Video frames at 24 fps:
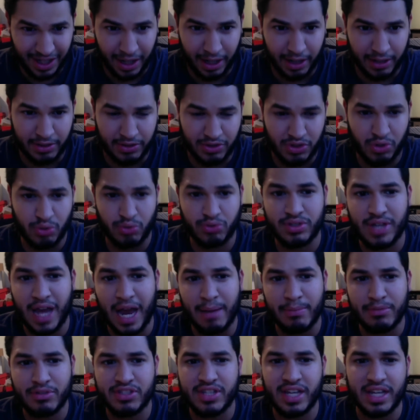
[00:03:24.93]
choose
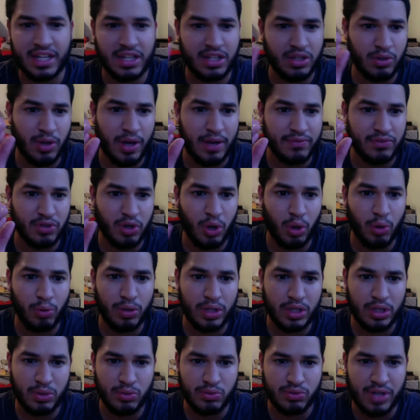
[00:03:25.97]
Kaiba's deck, you have to
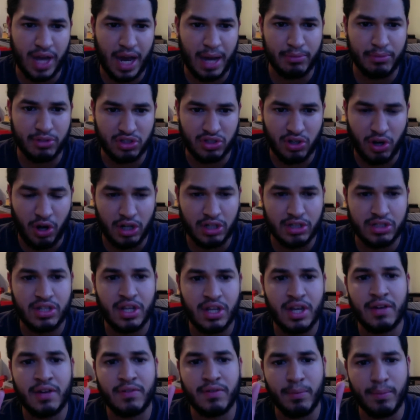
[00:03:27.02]
only use Kaiba's cards
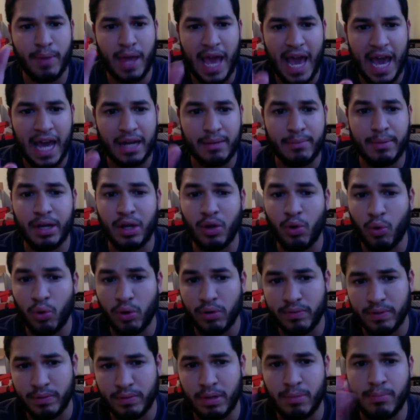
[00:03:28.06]
from the anime or
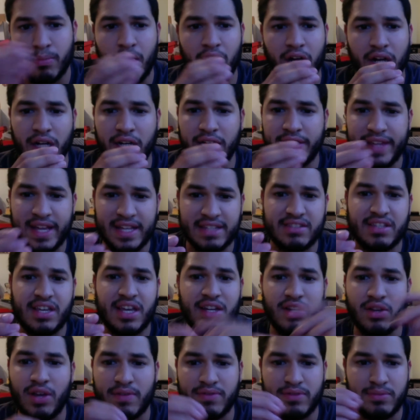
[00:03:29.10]
from the manga, and that's it.
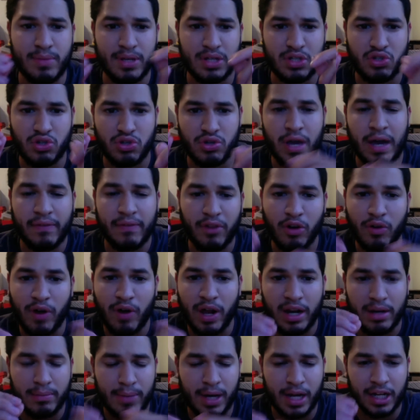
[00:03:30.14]
And you have to make sure you have the
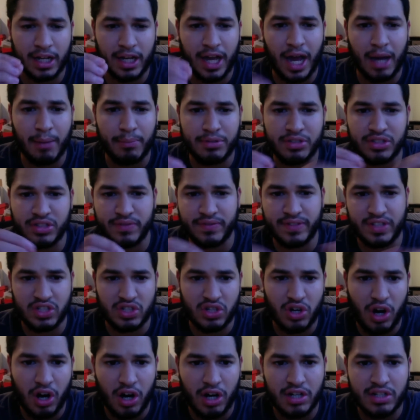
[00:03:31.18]
right amount of copies of each
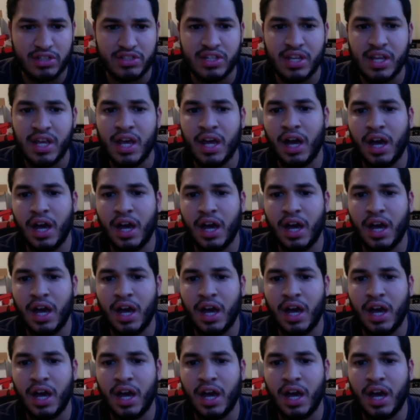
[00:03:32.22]
cards.